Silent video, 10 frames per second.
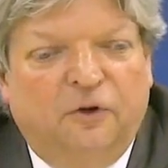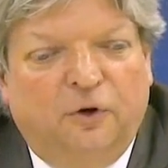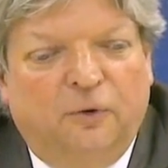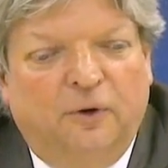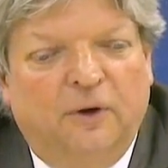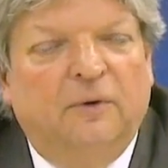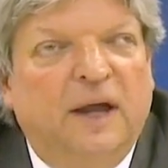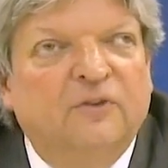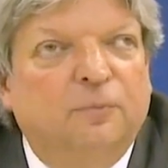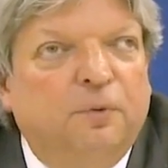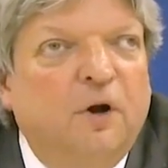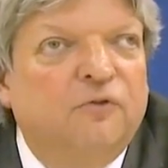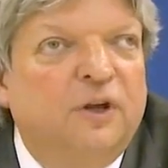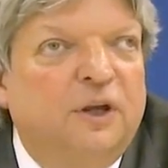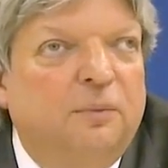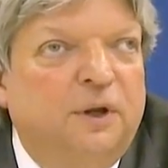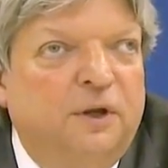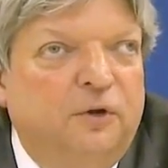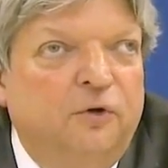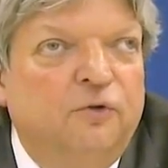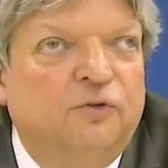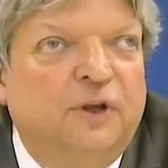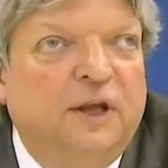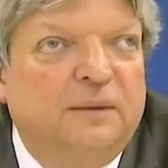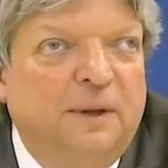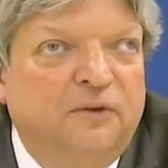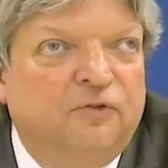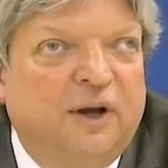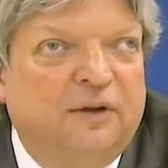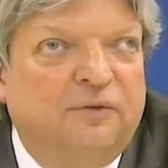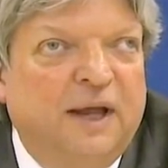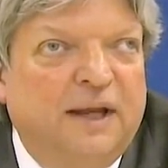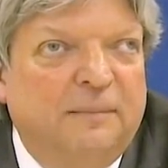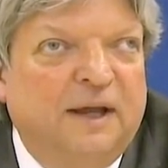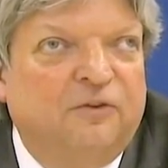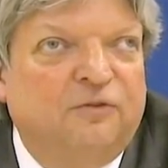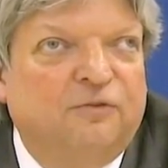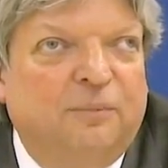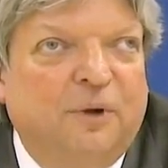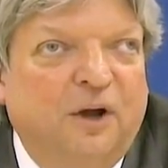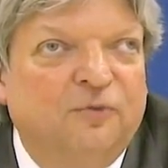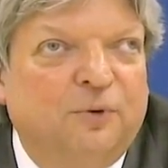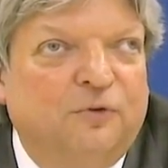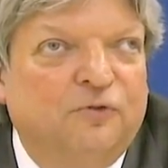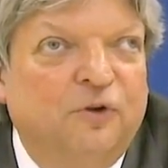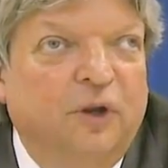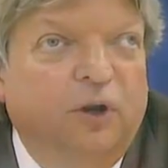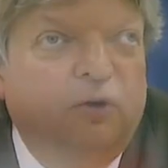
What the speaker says: So as a proxy, we use the administrative databases from the hospitals